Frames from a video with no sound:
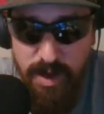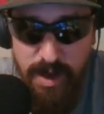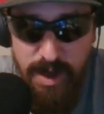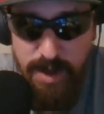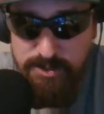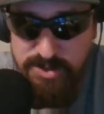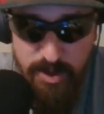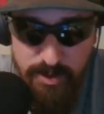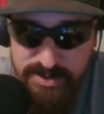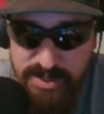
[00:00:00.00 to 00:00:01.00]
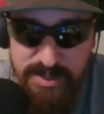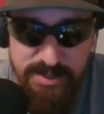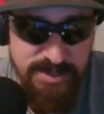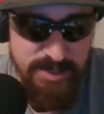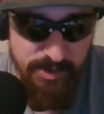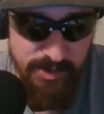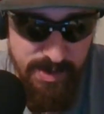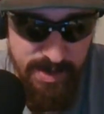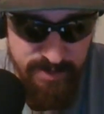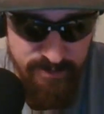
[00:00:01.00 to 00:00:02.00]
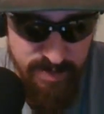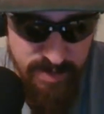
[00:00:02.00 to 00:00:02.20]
I was always eating cereal out of it.